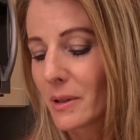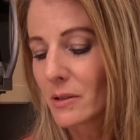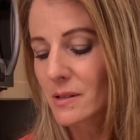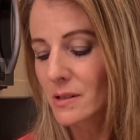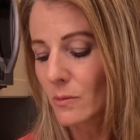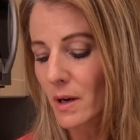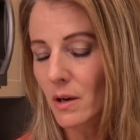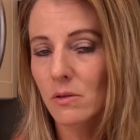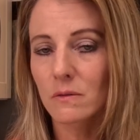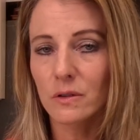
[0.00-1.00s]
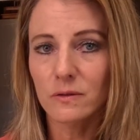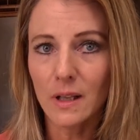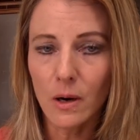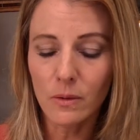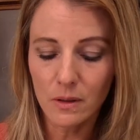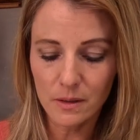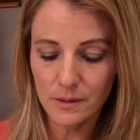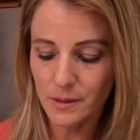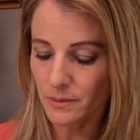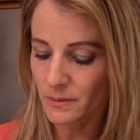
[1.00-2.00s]
We just don't wanna over flour our
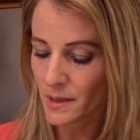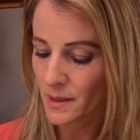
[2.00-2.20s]
dough.